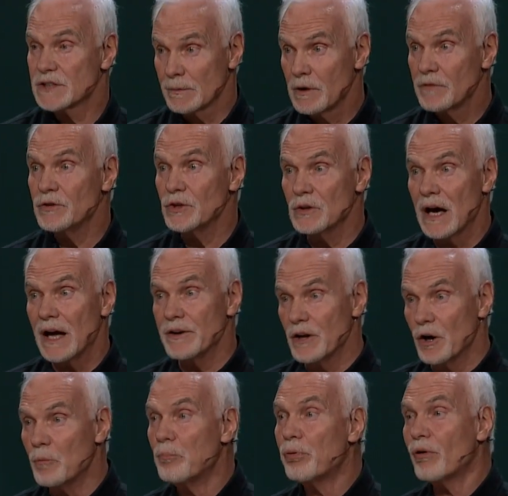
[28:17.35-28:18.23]
Some of you I
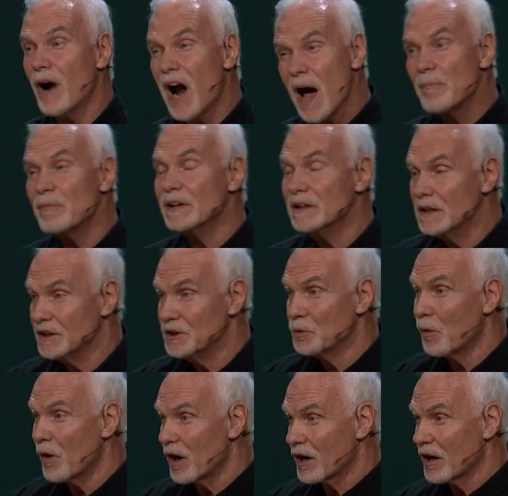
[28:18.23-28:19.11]
know probably need
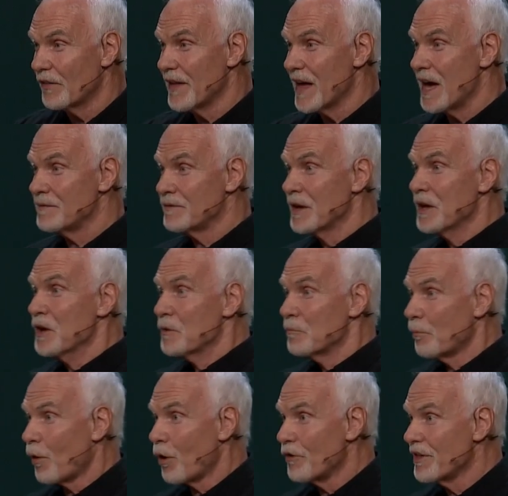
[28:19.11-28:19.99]
to work on that
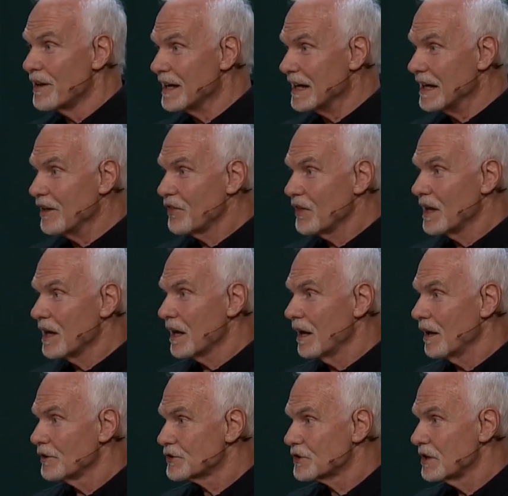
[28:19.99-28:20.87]
more than anything
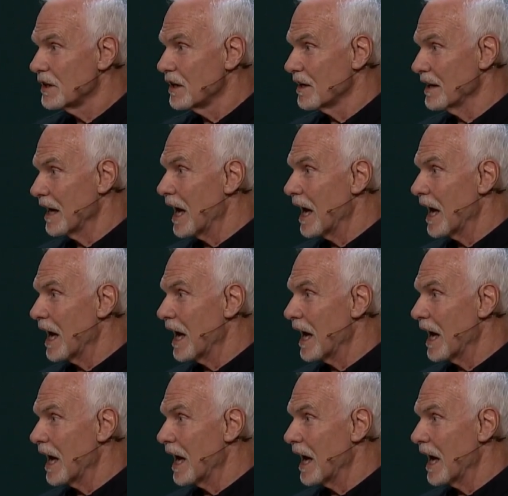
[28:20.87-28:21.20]
else here.